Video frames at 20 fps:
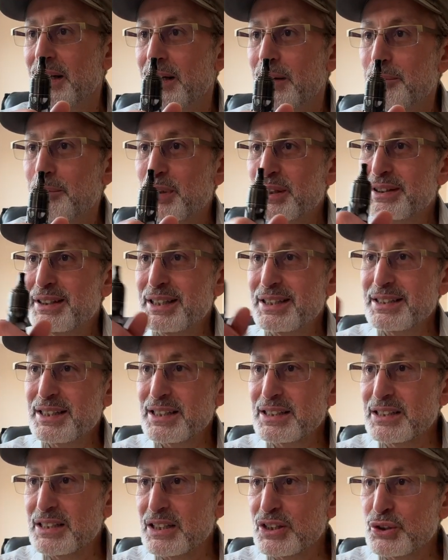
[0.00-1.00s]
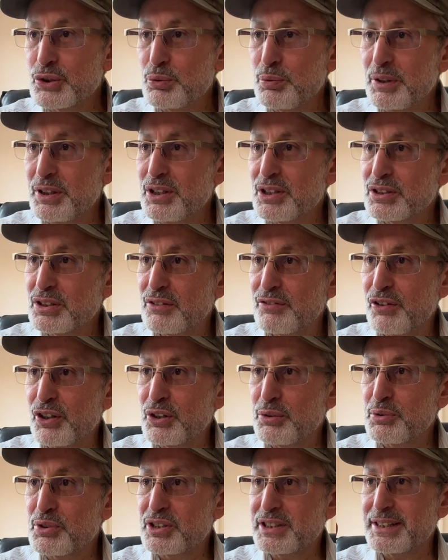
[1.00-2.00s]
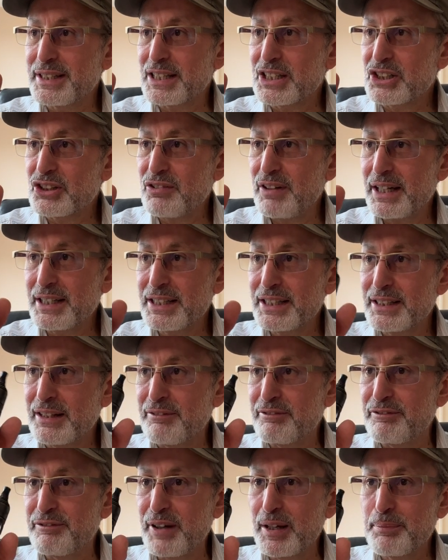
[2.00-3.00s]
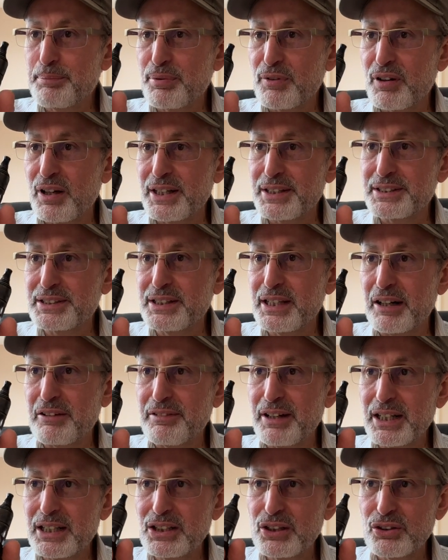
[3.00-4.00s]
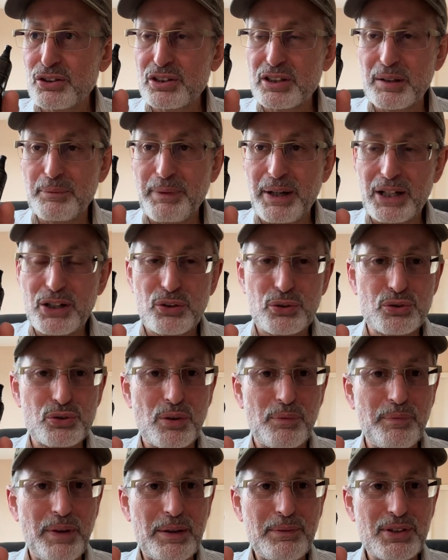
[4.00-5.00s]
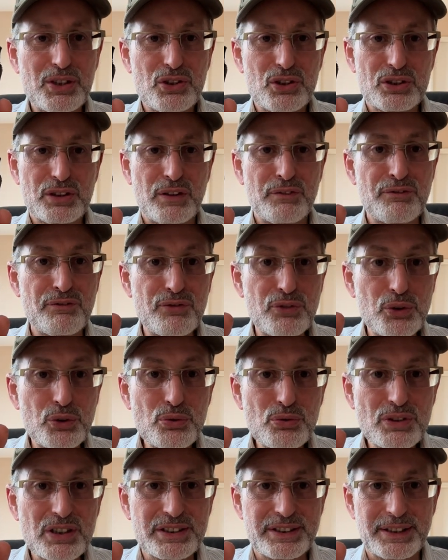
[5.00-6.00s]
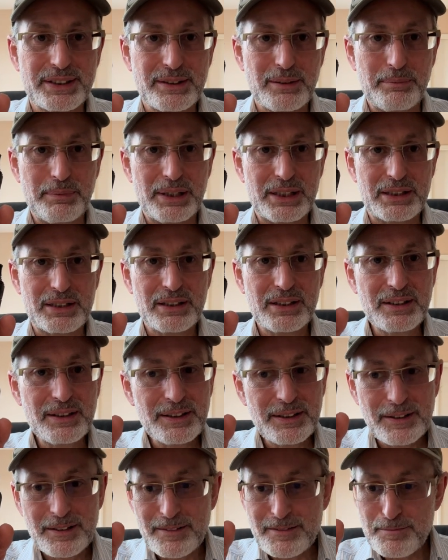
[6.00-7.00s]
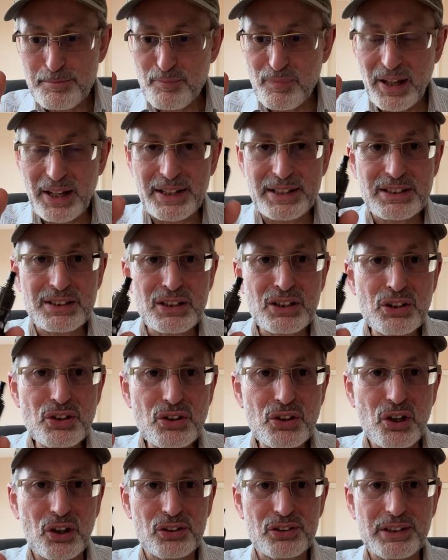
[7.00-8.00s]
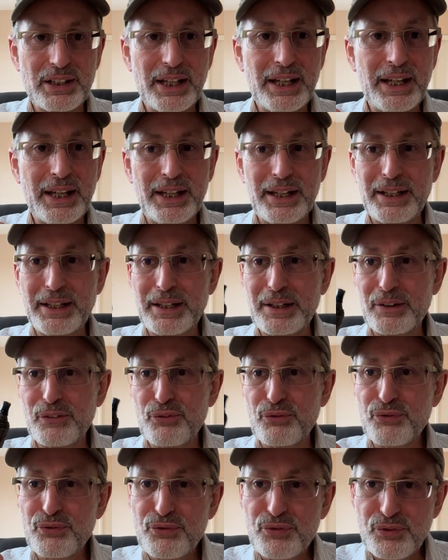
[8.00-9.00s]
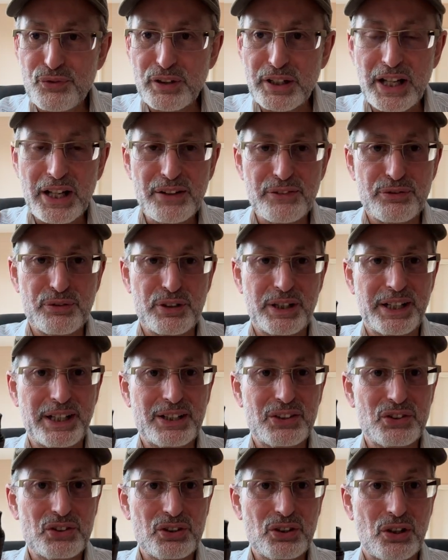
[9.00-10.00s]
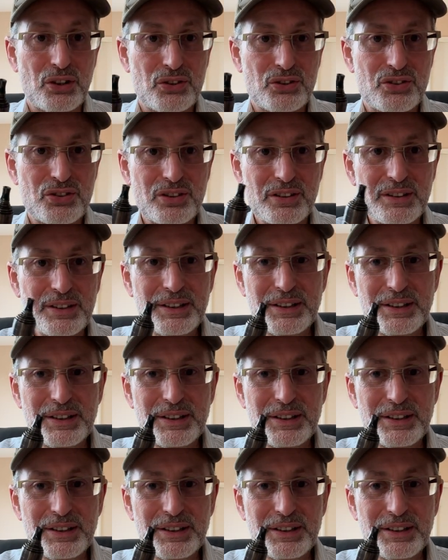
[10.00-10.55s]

But this is the sweetness of honey which is extracted and vaporized directly on the tobacco, so maybe just infuses it a bit. It's not a flavoring as such.